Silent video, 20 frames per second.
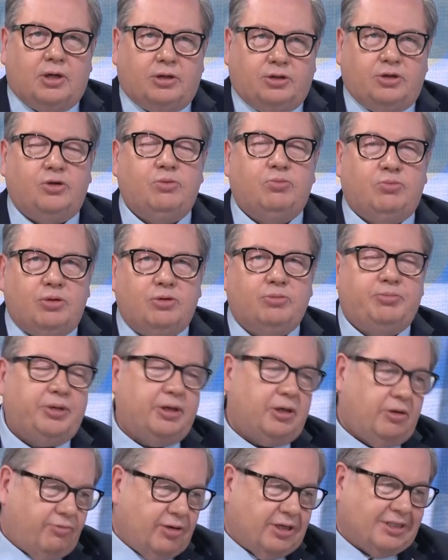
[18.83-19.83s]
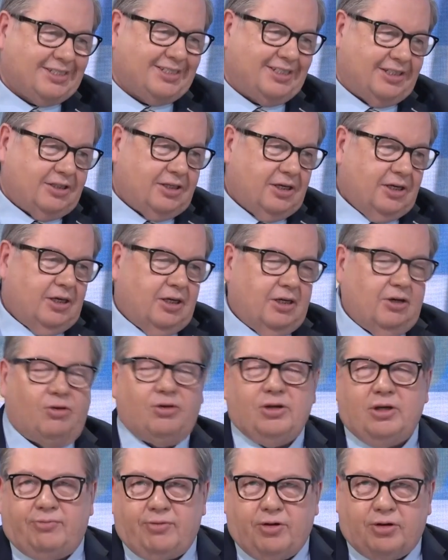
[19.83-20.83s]
you will be arrested.
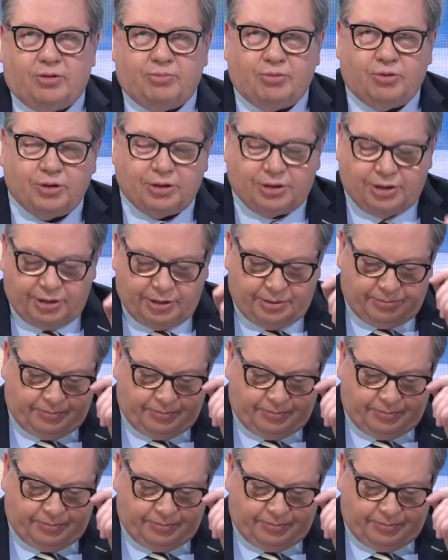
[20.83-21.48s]
Ollie, very good morning to you.